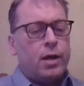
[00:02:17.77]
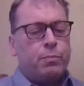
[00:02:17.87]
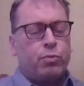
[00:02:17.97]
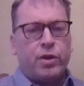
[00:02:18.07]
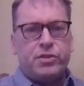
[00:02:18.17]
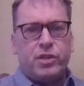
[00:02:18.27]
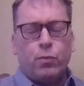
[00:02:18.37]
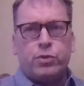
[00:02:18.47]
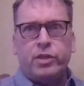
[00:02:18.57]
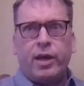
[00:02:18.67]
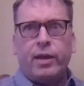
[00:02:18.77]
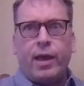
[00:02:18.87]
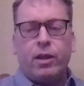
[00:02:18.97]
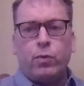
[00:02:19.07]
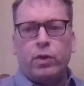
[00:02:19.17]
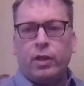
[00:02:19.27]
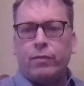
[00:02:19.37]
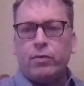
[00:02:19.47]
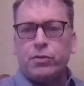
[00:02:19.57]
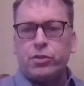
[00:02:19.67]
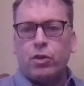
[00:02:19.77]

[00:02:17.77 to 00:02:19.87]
pricing wasn't at adequate levels.